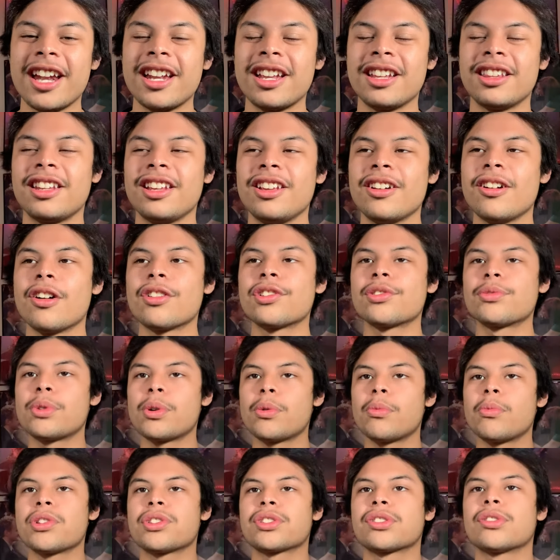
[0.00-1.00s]
And the other
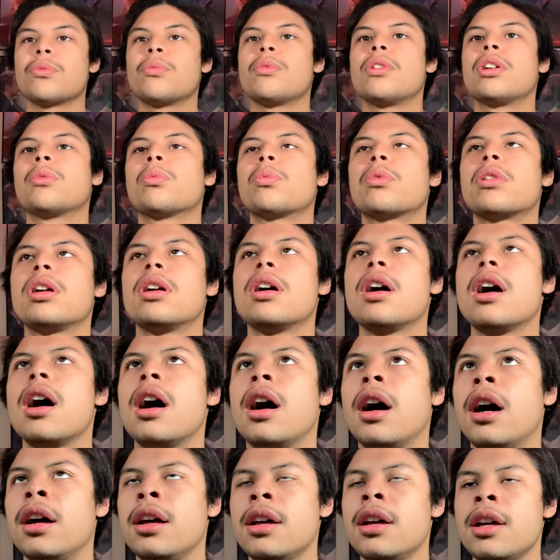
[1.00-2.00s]
one was the one
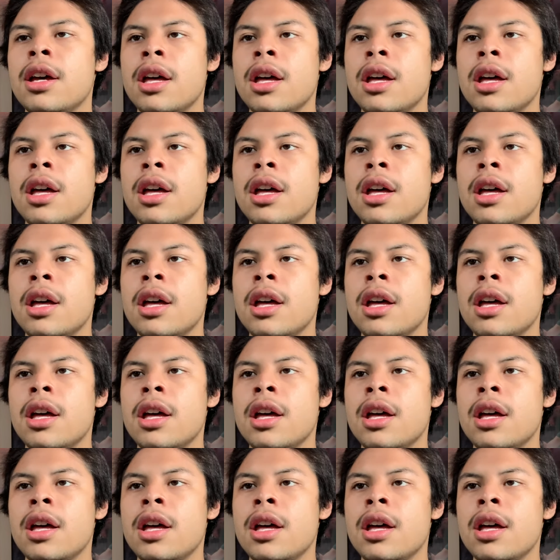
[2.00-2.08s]
where,